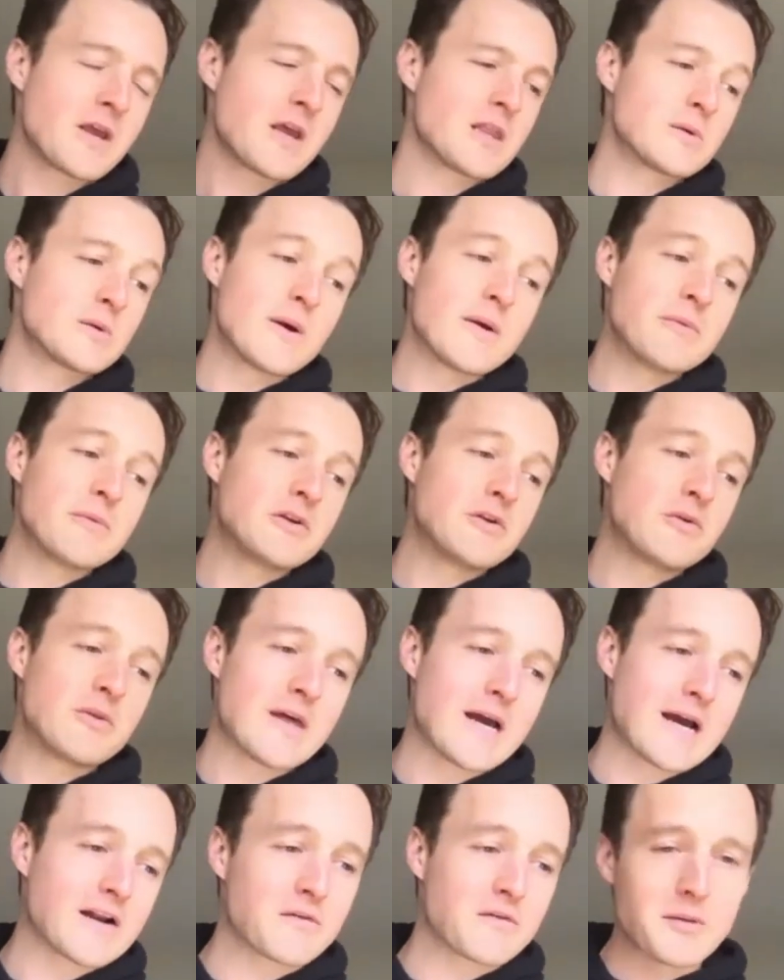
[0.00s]
The way we do
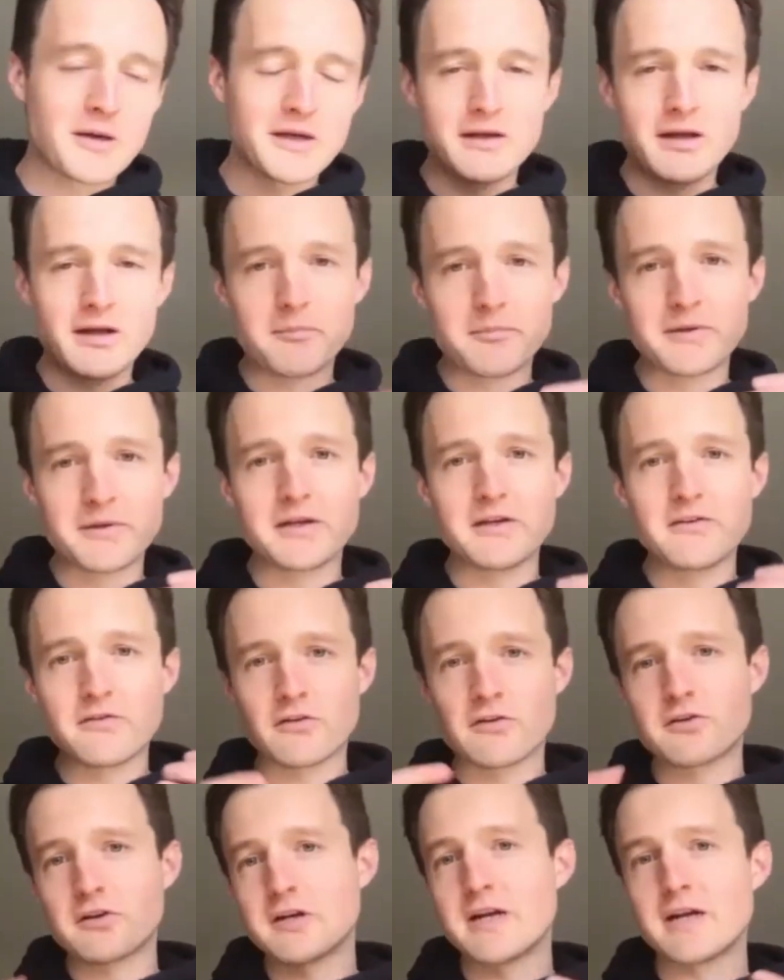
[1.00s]
that is by helping each
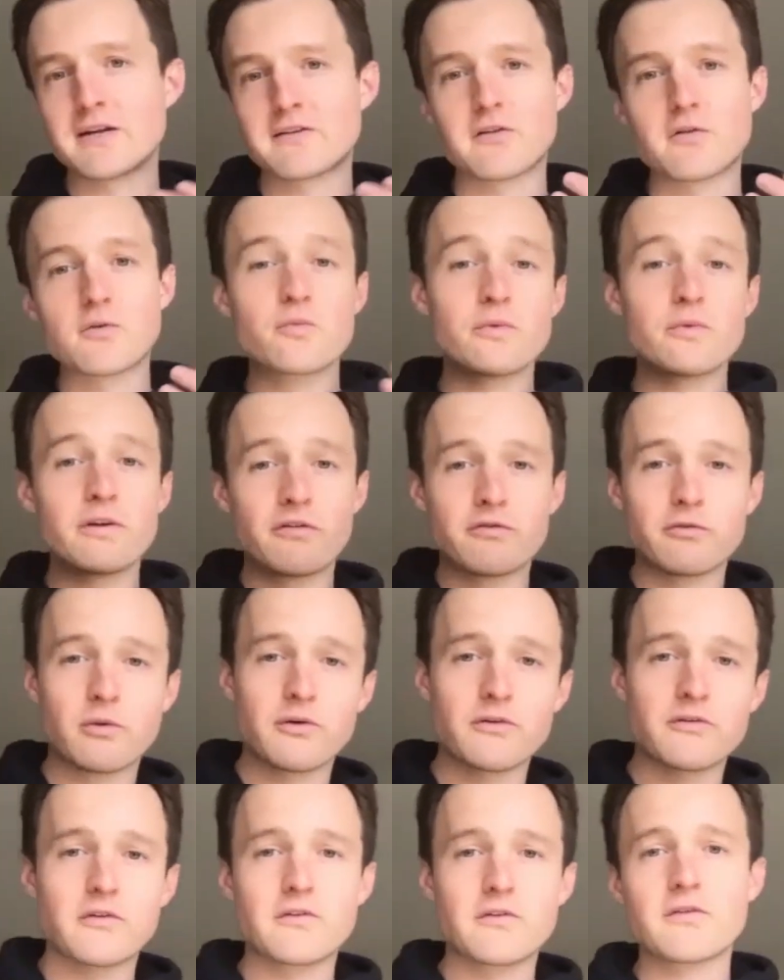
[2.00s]
other connect to the
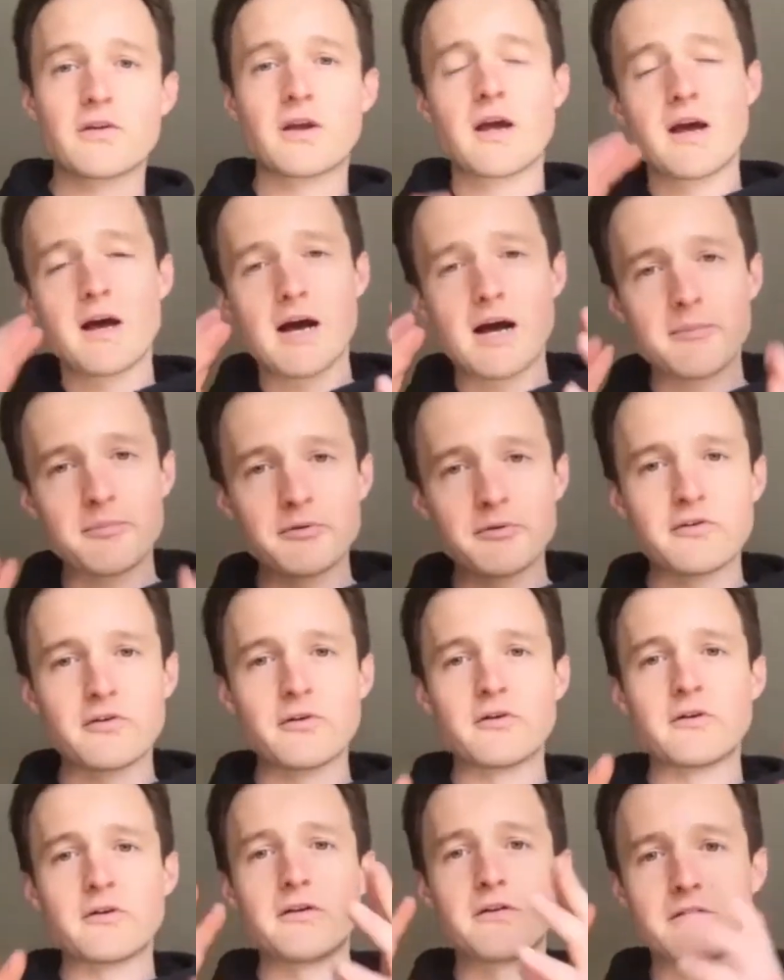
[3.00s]
resources,
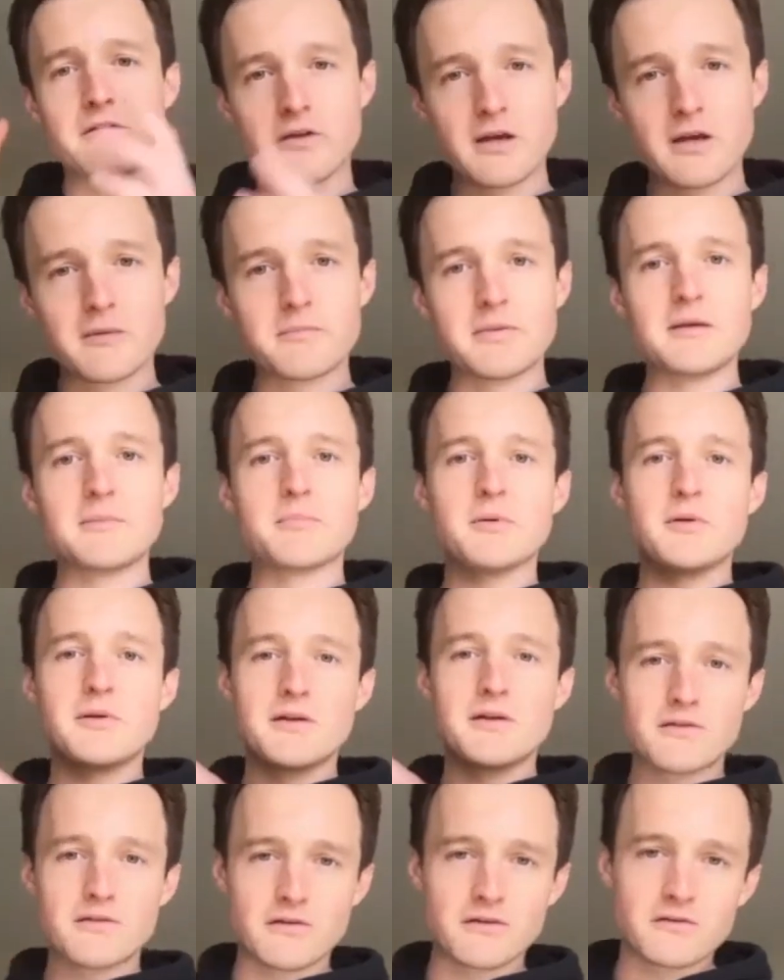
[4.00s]
opportunities, people,
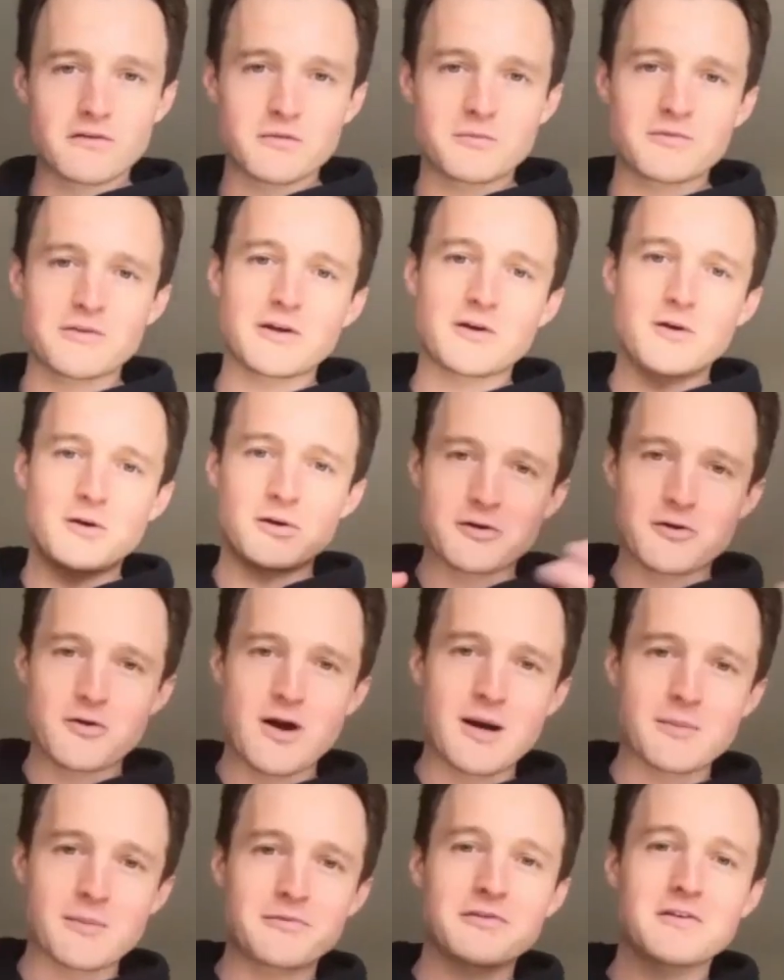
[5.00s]
and systems. I call it
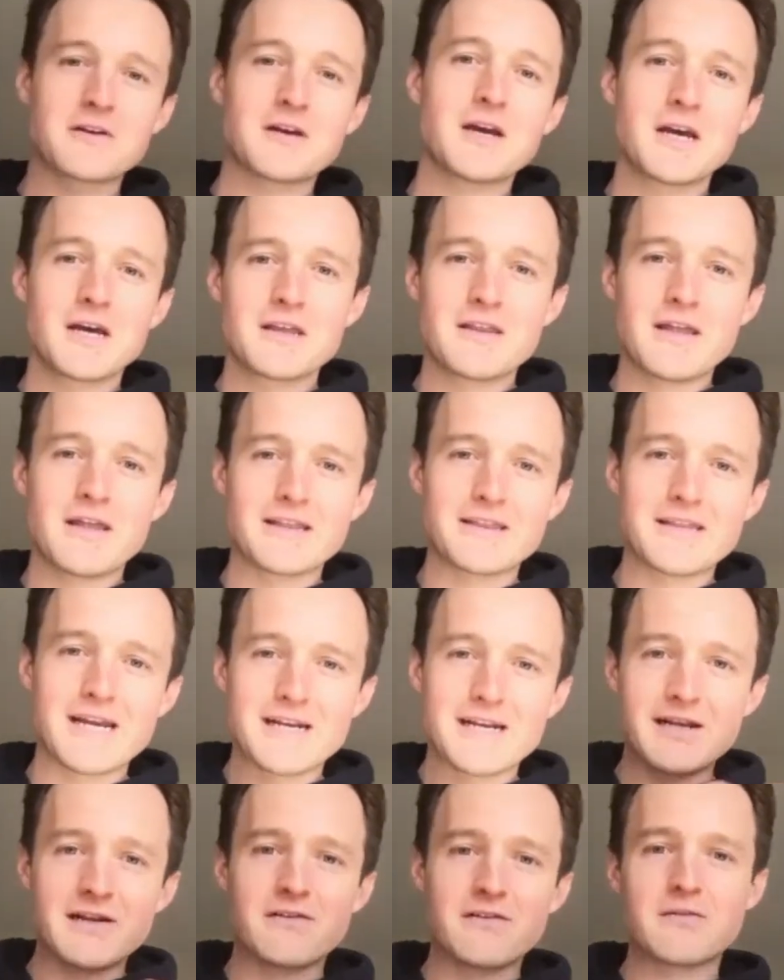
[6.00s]
crops that they
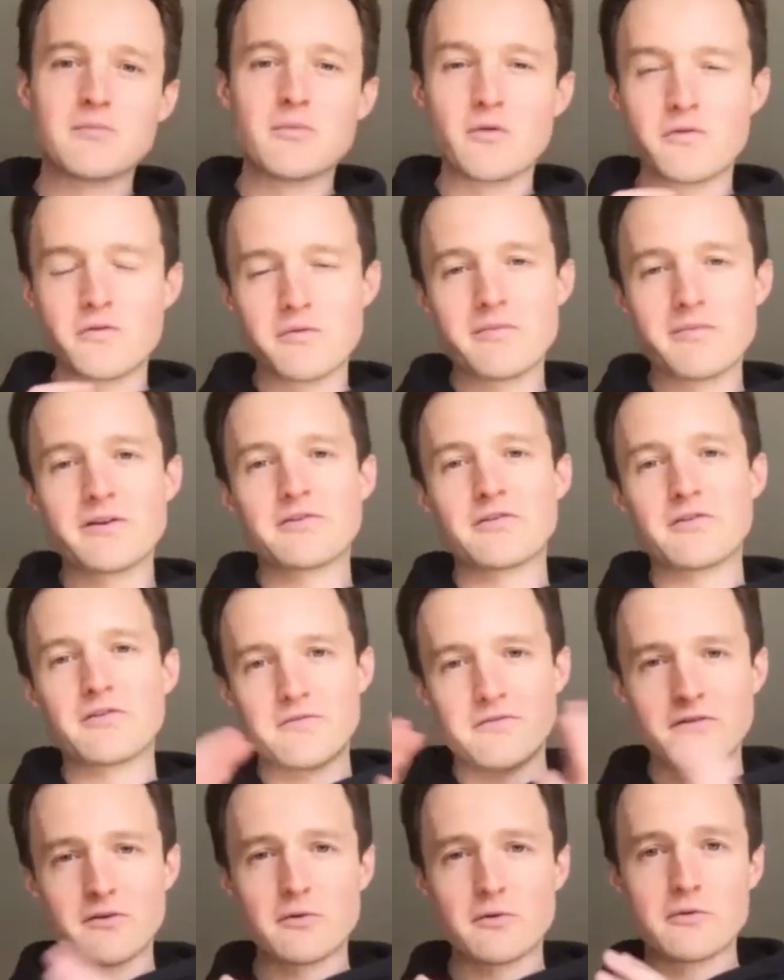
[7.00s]
need to move their mission
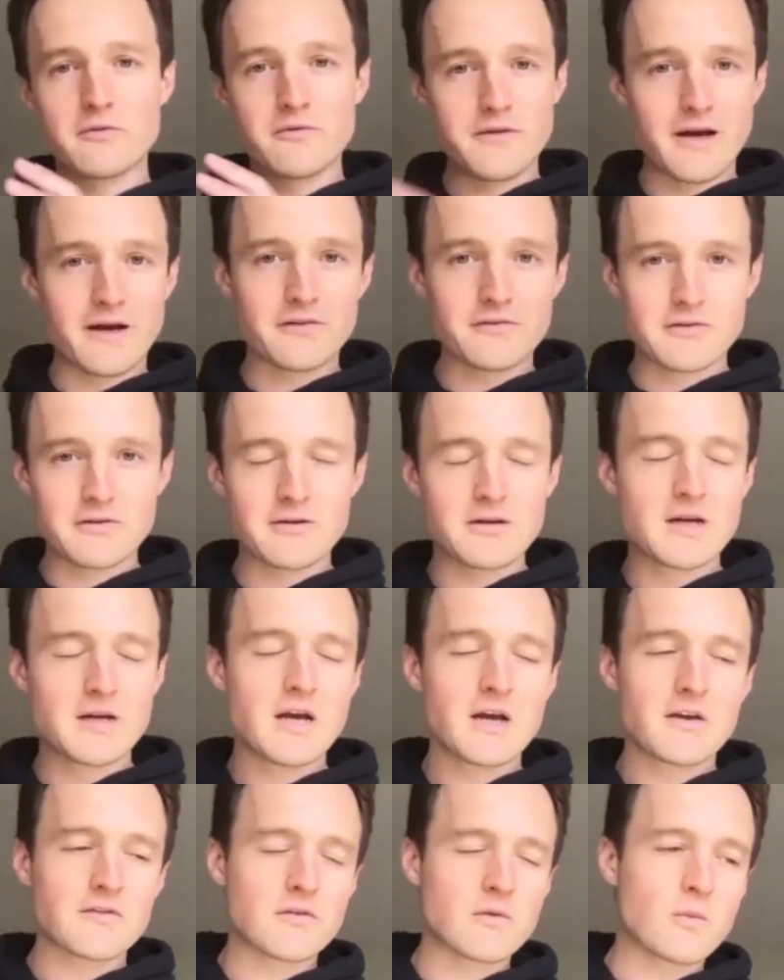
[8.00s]
forward faster.
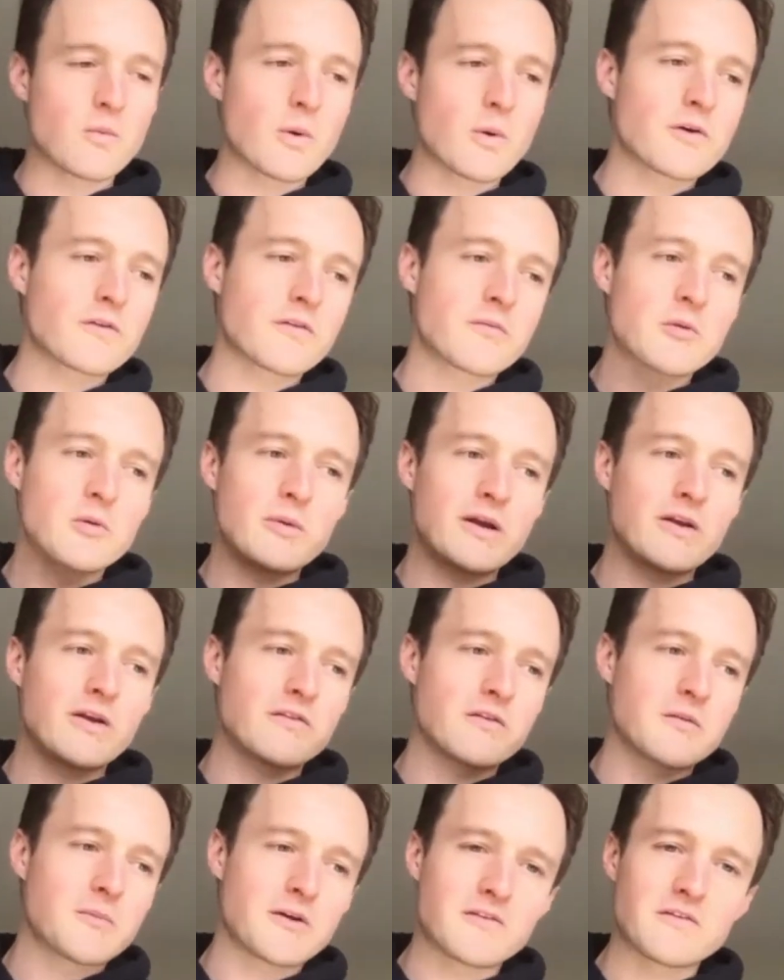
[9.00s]
So what are some of the ways
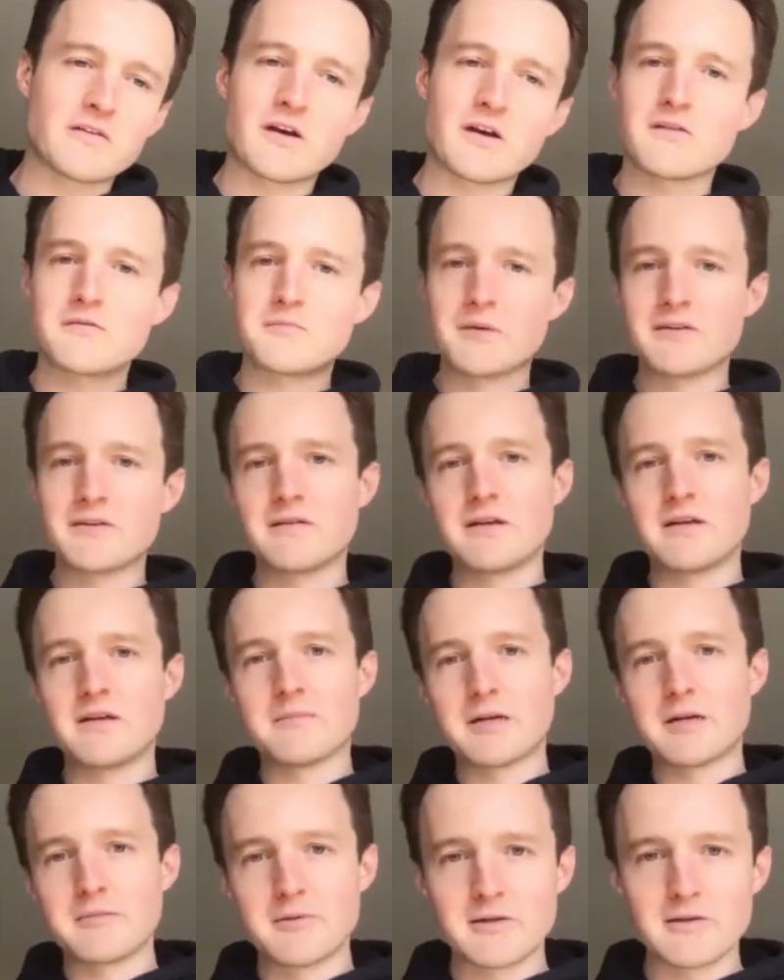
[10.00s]
that myself, my team,
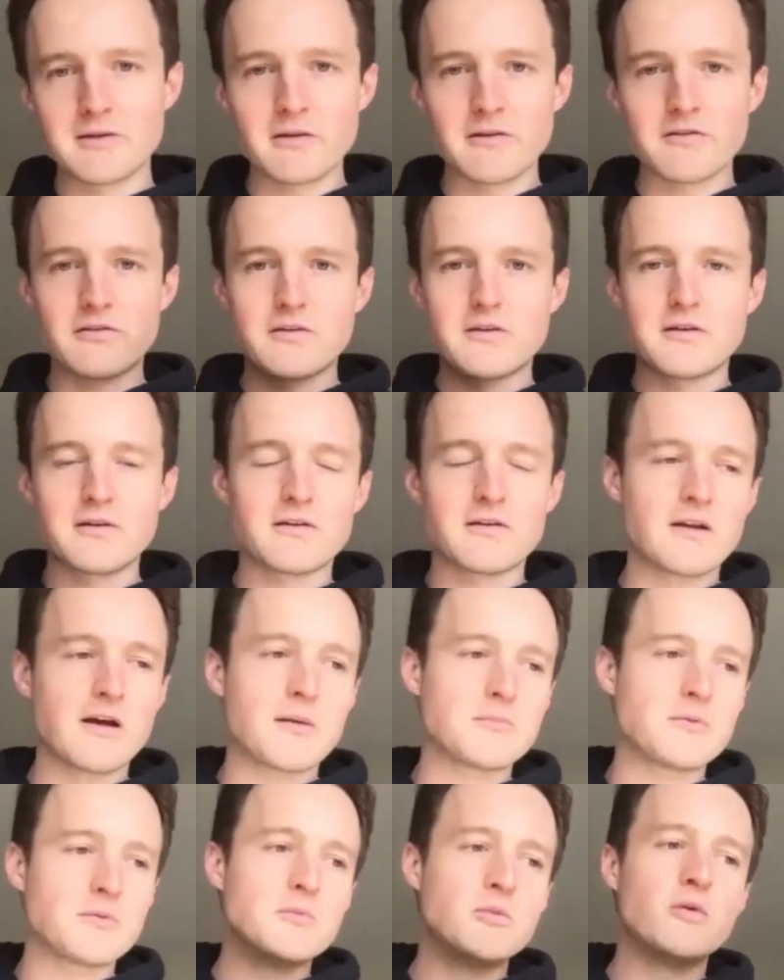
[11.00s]
anybody listening can
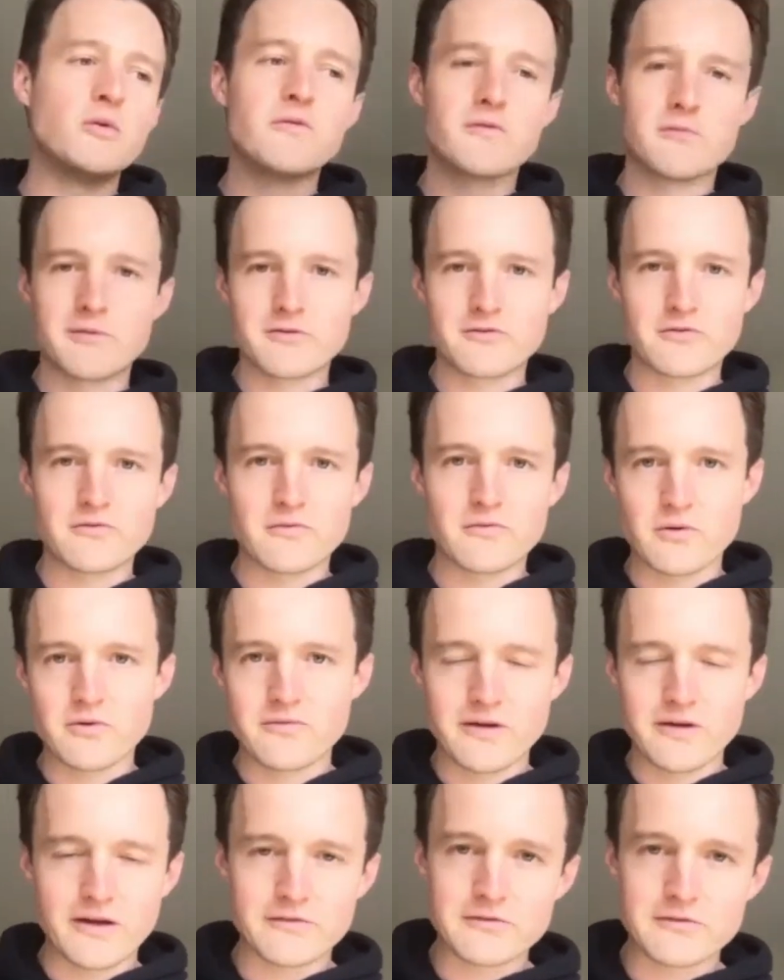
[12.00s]
help you move your mission forward
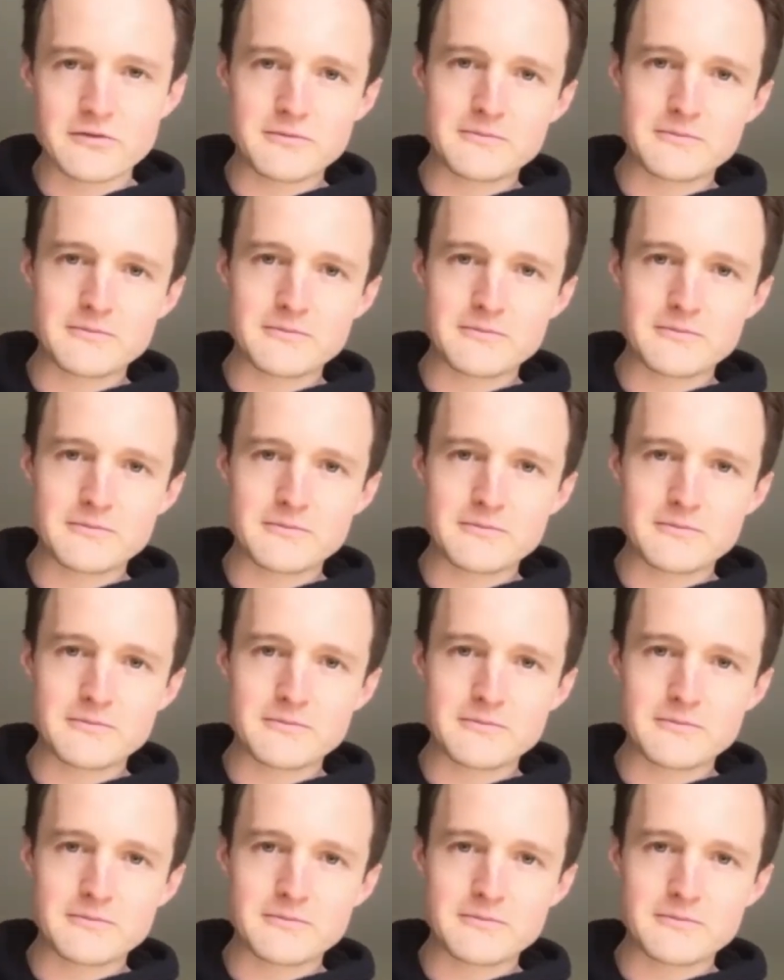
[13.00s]
faster?